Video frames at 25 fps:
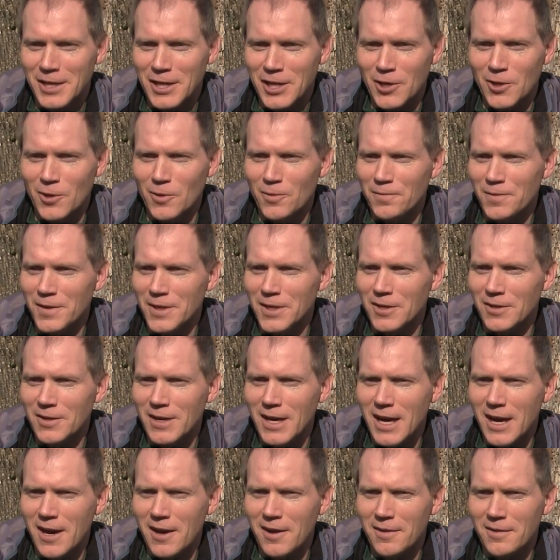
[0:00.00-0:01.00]
go figure
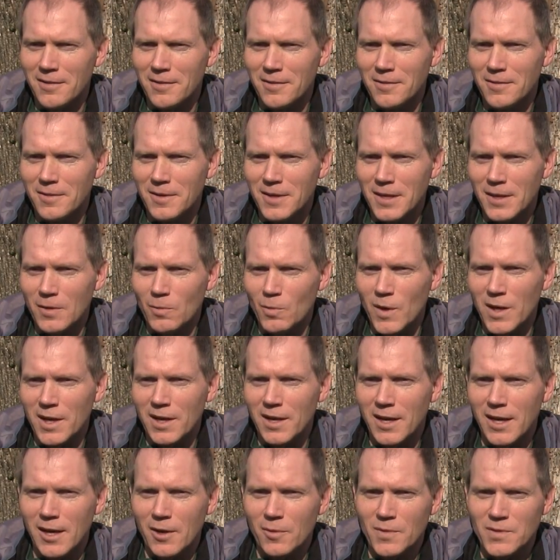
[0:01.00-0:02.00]
out what
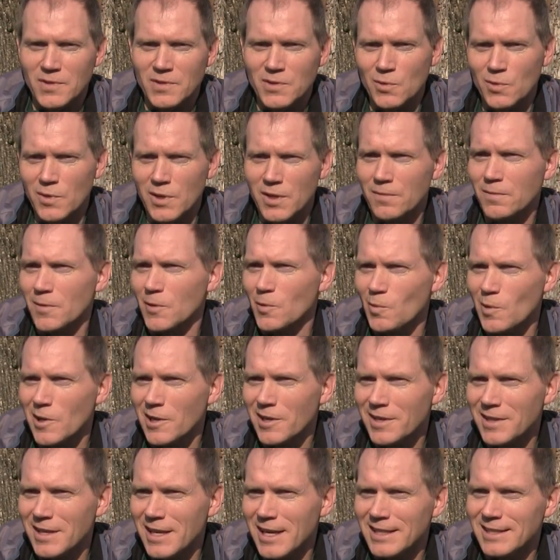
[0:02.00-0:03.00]
I was doing for
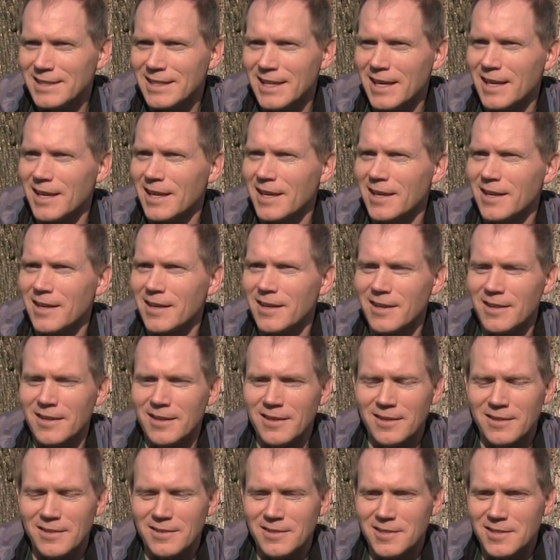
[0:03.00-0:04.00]
work that
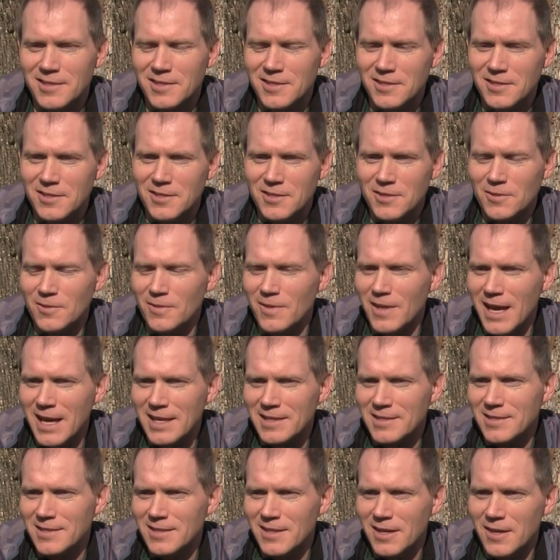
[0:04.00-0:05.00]
day, do
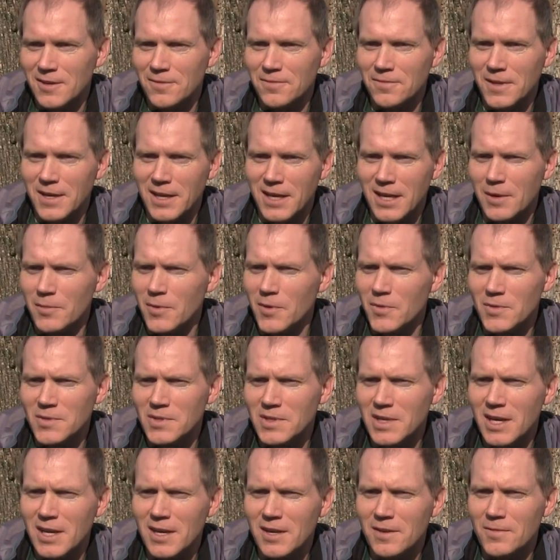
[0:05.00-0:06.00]
that stuff, and come.
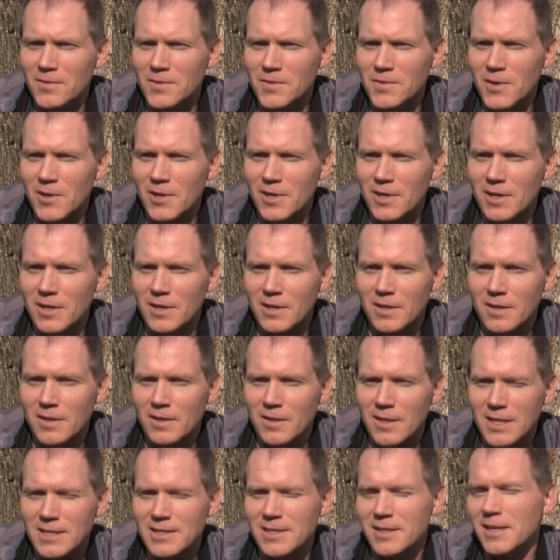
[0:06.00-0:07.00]

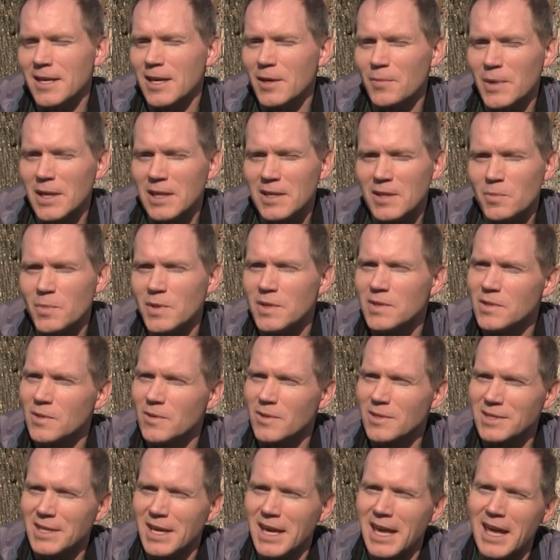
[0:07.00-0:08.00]
That's the thing about the Peace
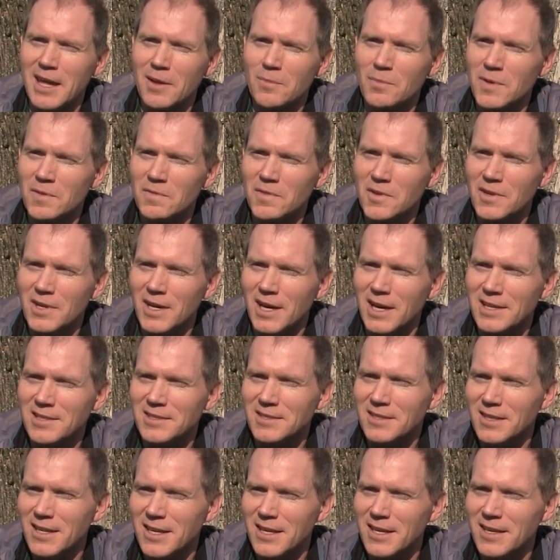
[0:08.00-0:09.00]
Corps, is it can be very
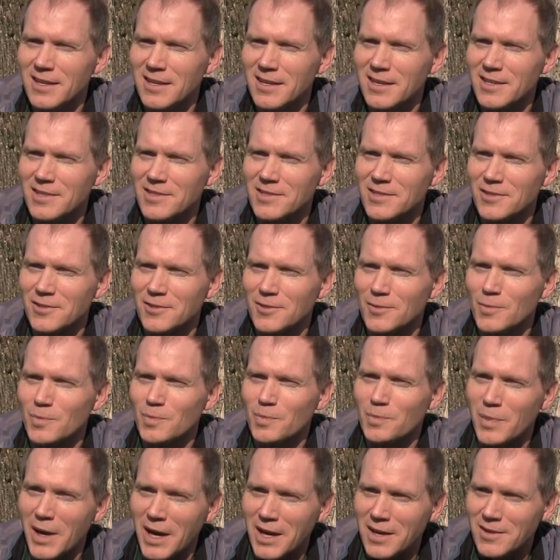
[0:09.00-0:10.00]
isolating because you're
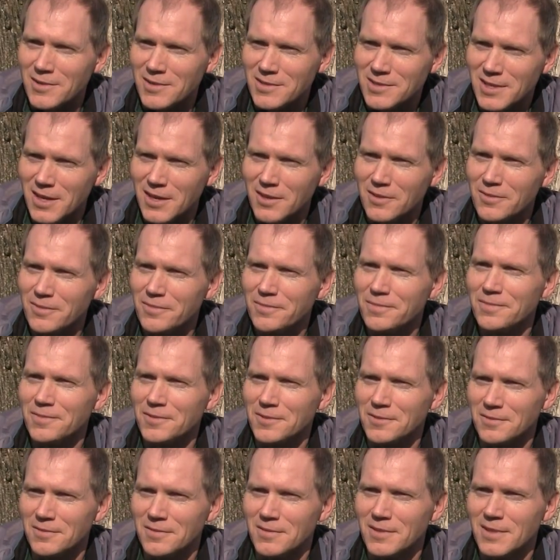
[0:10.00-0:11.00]
by yourself.